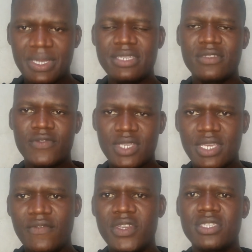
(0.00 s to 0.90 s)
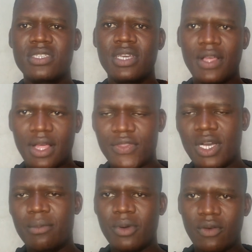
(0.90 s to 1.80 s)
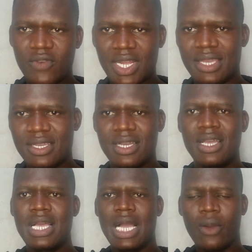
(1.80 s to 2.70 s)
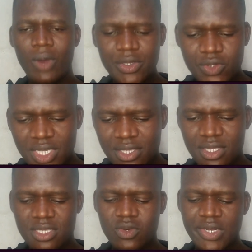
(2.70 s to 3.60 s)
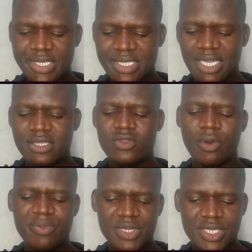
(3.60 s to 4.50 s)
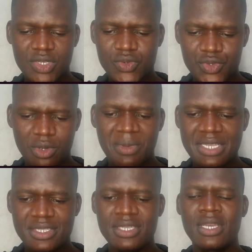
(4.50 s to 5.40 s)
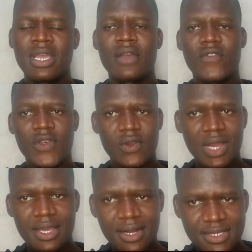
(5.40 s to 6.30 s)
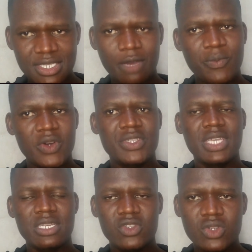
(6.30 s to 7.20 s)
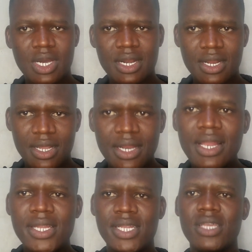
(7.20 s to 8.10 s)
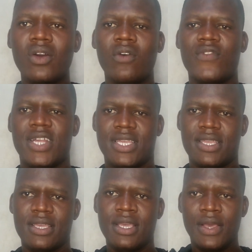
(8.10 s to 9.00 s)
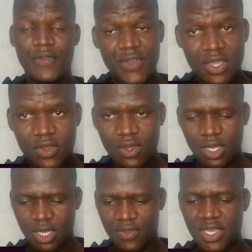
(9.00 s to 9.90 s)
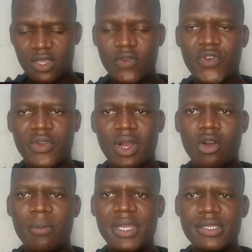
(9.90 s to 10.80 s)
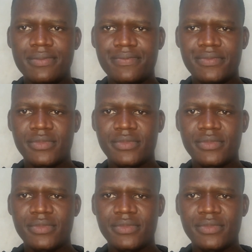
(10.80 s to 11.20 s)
please give it a thumb of like. I want to take this golden chance to appreciate you so much for your great support that you are really, really offering. Thank you. Thank you for your comment.